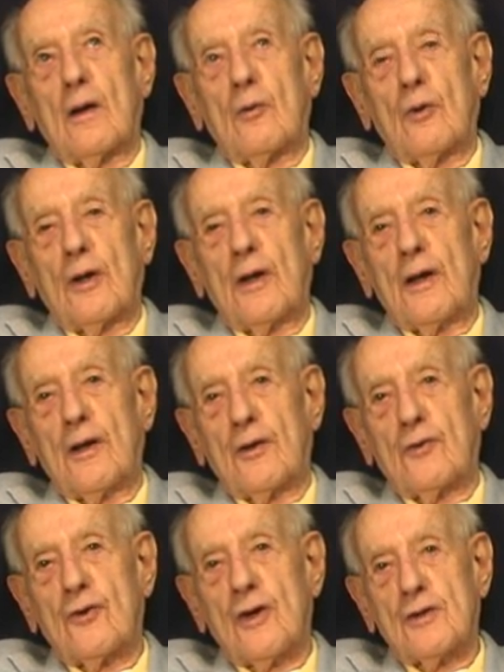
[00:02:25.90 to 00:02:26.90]
we had a
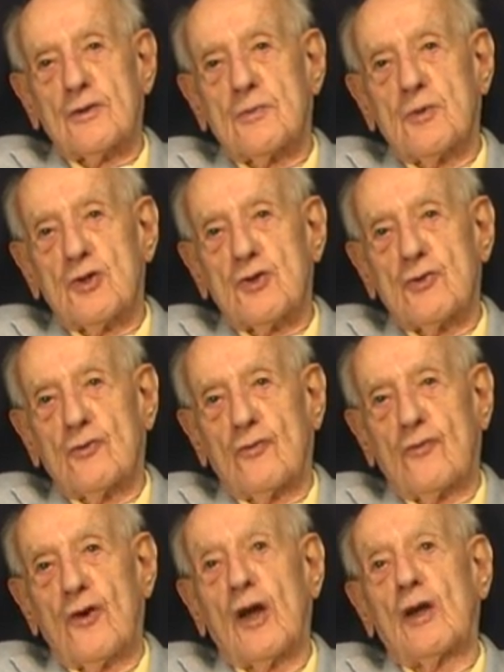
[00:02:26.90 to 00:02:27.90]
transmission
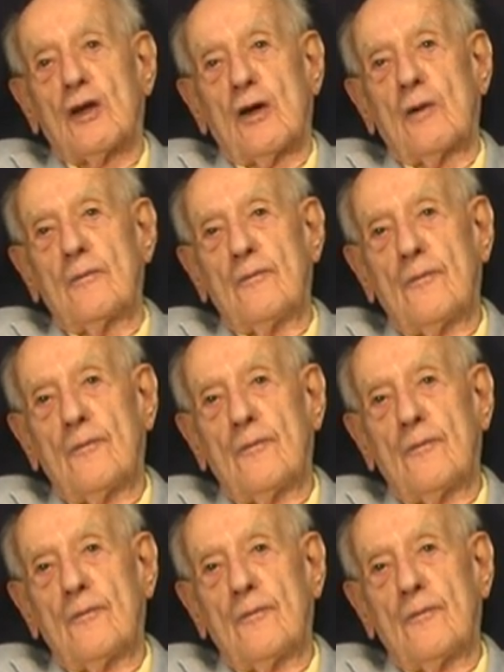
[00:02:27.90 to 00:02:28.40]
failure.